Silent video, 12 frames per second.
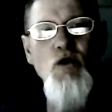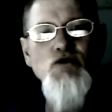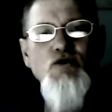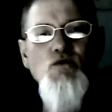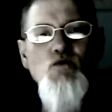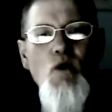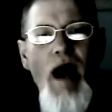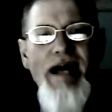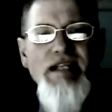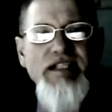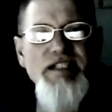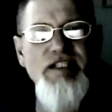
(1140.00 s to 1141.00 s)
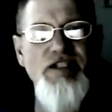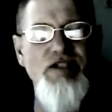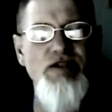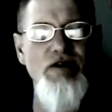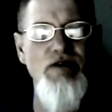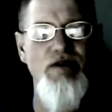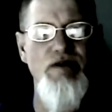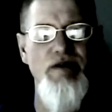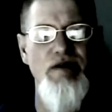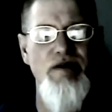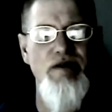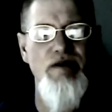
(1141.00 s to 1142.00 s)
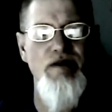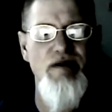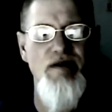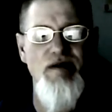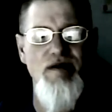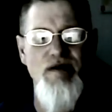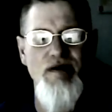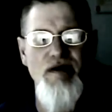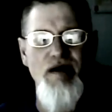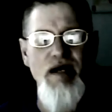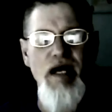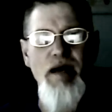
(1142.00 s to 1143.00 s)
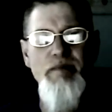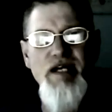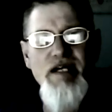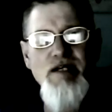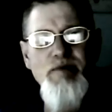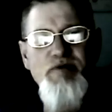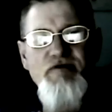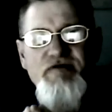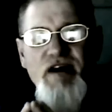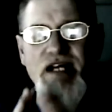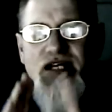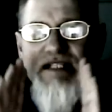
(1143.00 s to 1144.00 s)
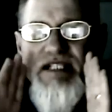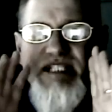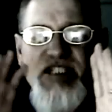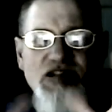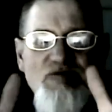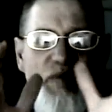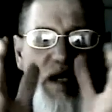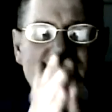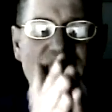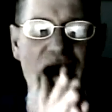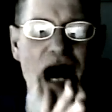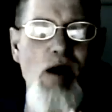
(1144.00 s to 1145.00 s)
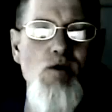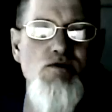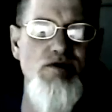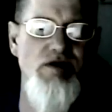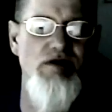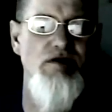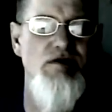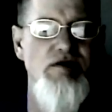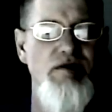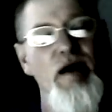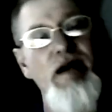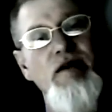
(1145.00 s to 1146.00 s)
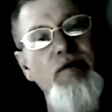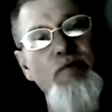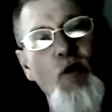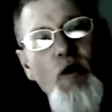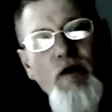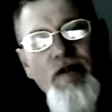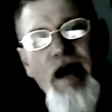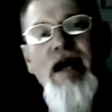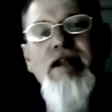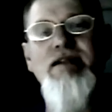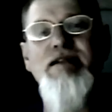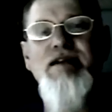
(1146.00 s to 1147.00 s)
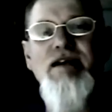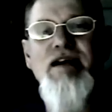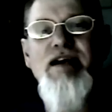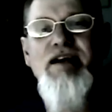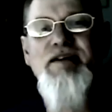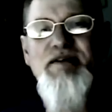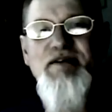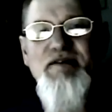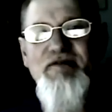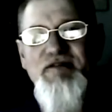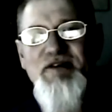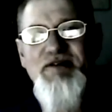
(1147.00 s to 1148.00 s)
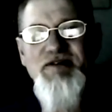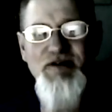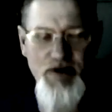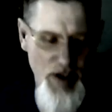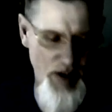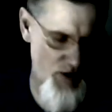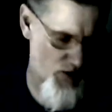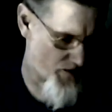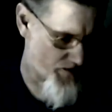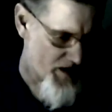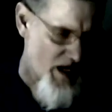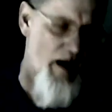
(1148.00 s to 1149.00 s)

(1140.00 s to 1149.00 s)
those who rightly discern and begin to prophetically speak out. You might hear more of that in the near future, too.